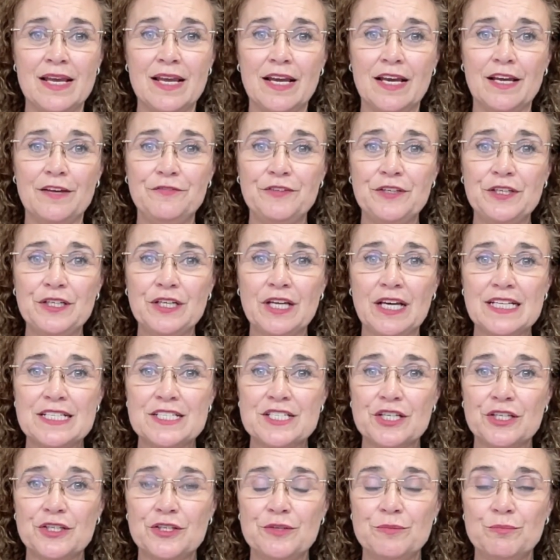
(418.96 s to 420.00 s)
If you'd like
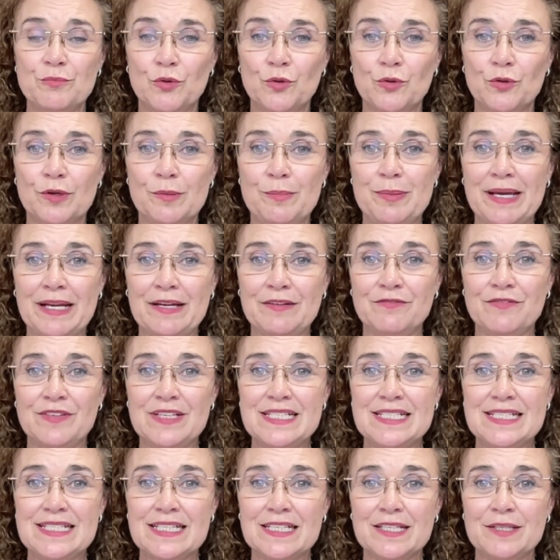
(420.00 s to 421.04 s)
to learn more about
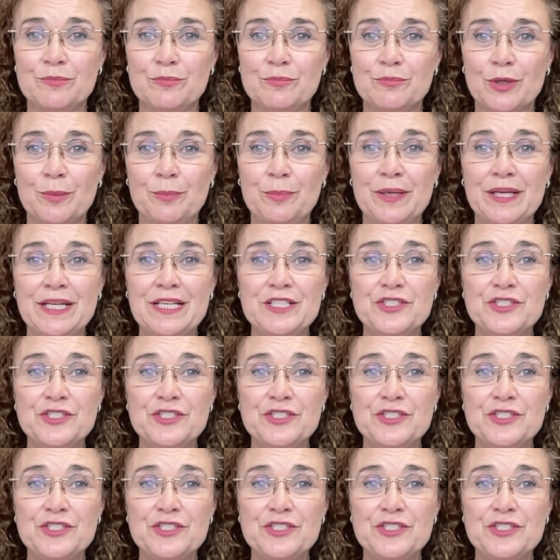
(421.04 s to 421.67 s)
investing in property,